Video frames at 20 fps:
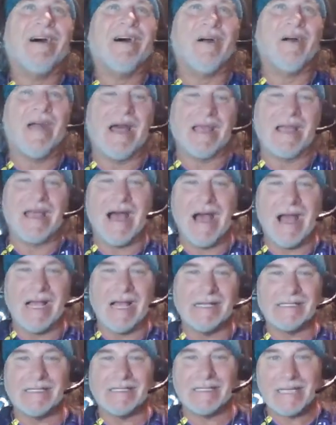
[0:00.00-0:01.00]
All right,
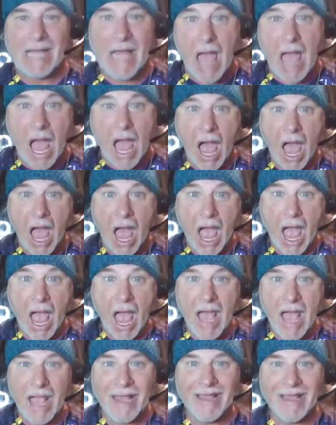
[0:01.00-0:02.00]
guys.
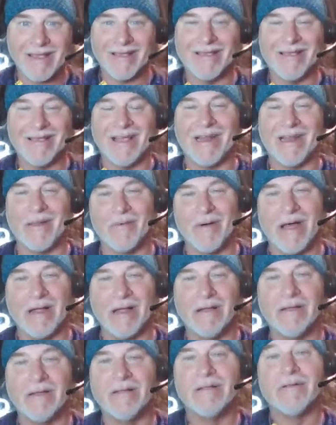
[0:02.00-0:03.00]

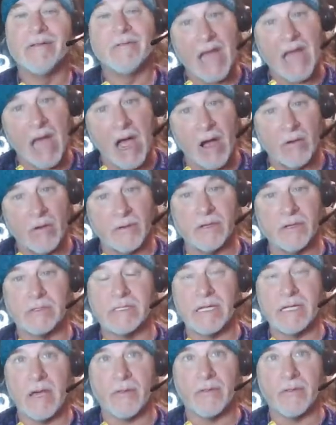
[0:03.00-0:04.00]
Anyway, now
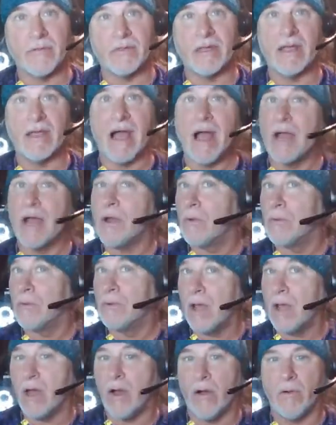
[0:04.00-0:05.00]
here's the other thing. I don't
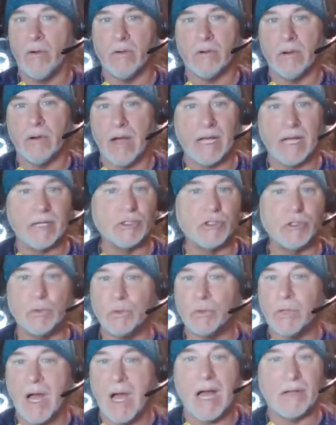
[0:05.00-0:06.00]
know. I
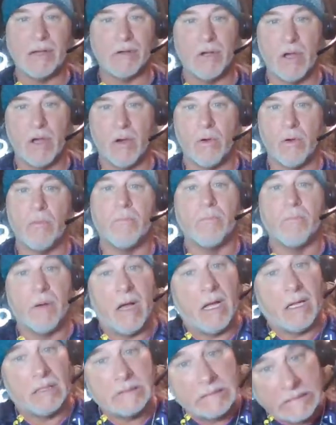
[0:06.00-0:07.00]
do not know.
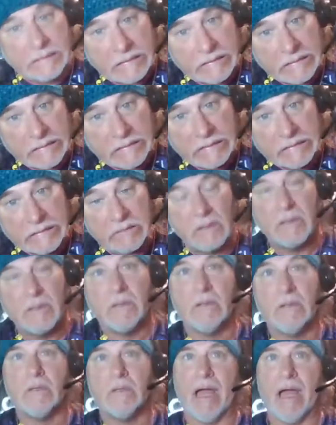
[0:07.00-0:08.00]
But
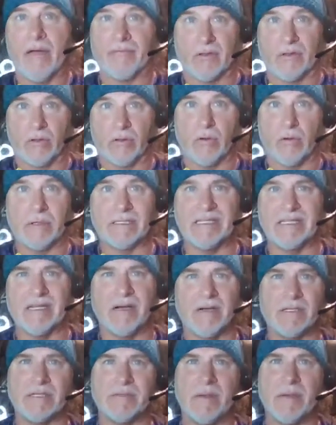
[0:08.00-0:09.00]
if the Lord
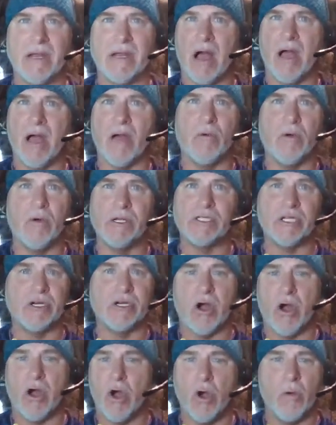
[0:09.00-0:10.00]
tells me, I want you
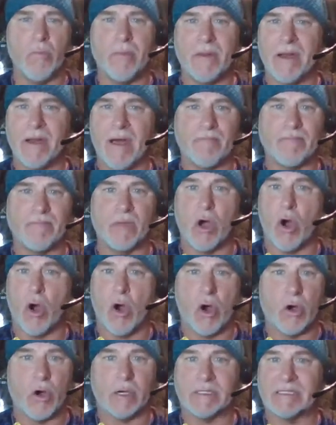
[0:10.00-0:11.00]
to open up the
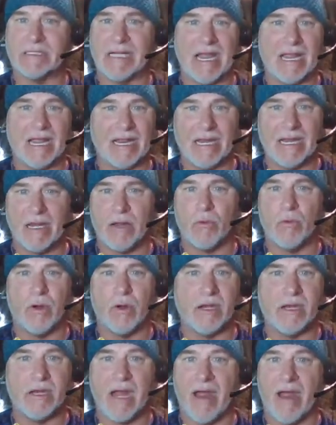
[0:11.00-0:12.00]
ark to
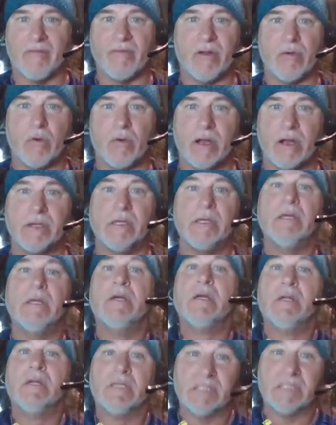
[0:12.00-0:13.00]
anyone and everyone
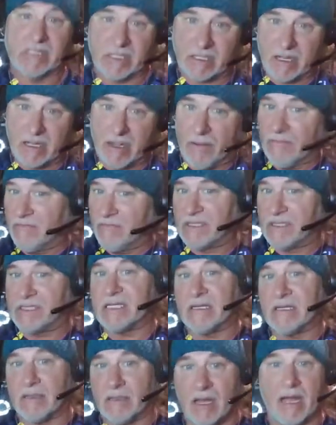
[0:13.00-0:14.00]
to come
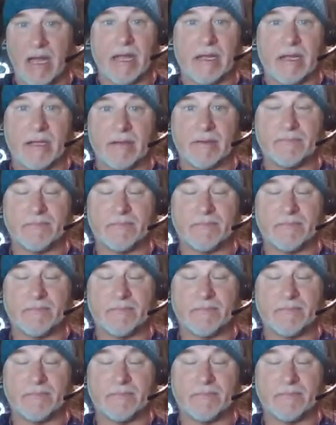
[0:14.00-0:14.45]
visit, like,